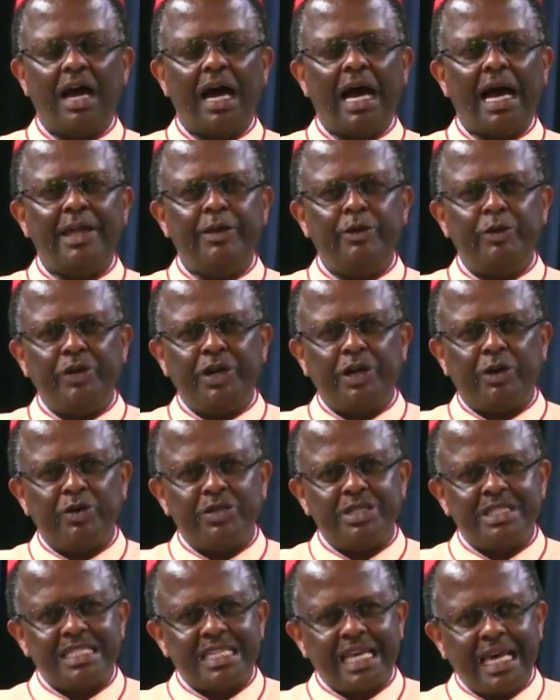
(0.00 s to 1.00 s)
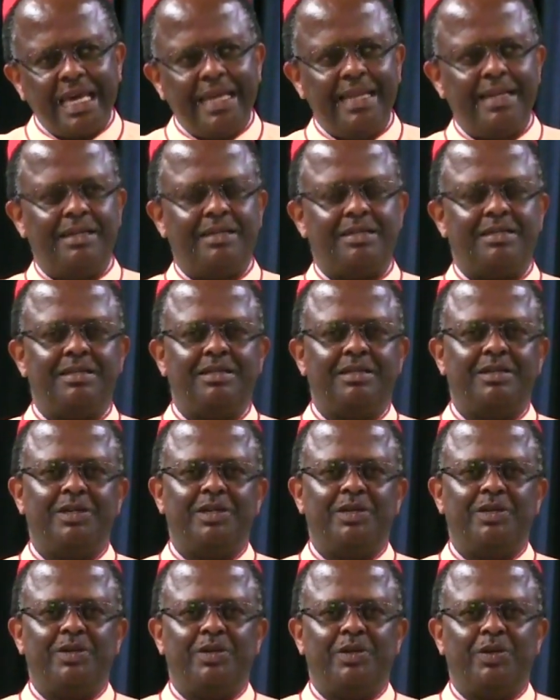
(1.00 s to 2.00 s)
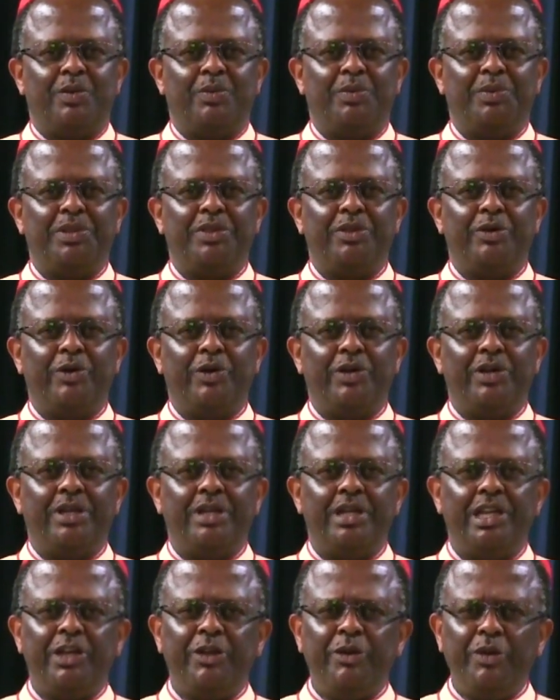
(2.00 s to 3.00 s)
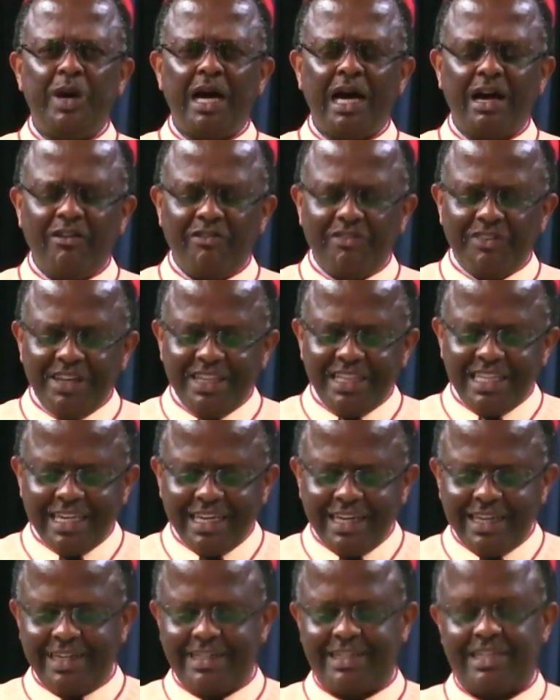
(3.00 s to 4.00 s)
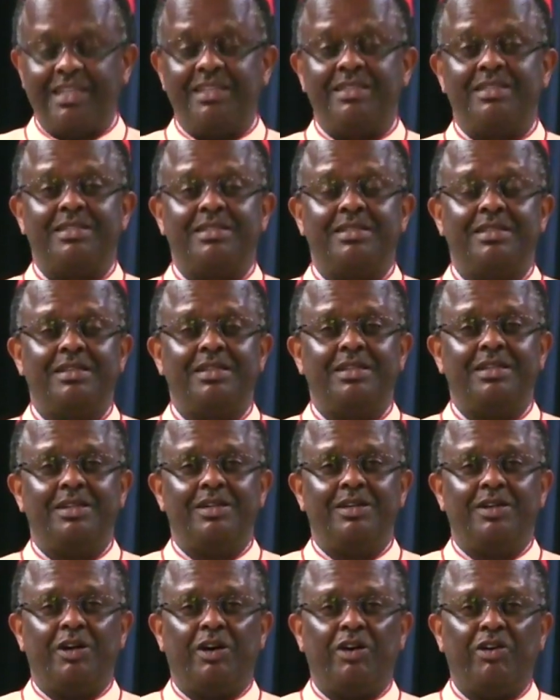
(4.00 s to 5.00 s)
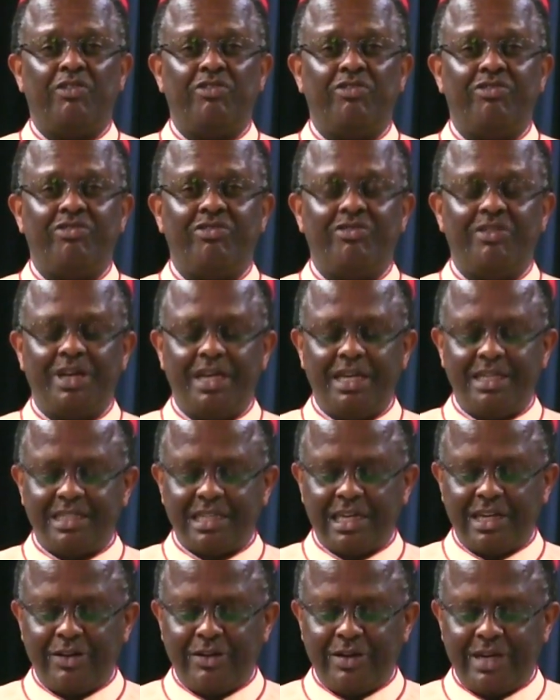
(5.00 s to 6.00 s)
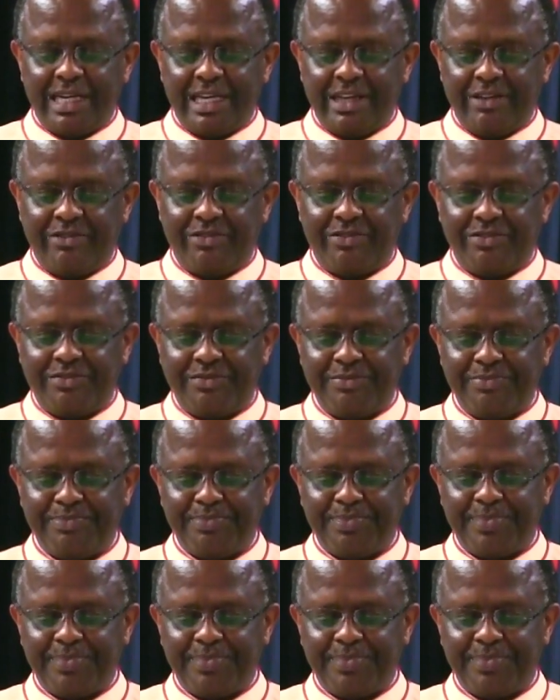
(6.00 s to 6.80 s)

Are you reconciled with God? Do you have inheritance of eternal life?